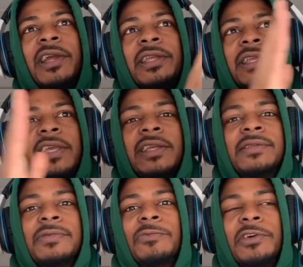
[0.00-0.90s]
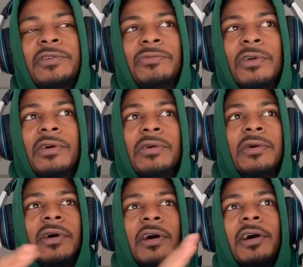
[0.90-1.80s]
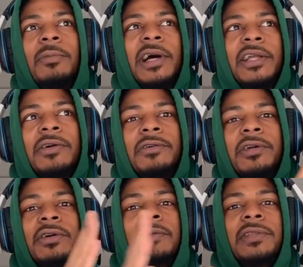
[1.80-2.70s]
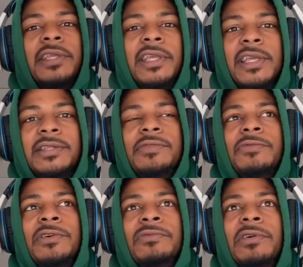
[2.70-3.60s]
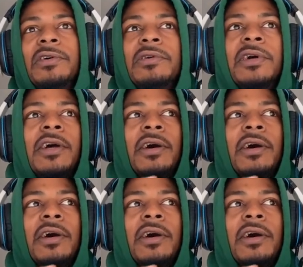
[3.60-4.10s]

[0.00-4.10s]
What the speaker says: cans in one row. All my Coca-Cola cans in one row.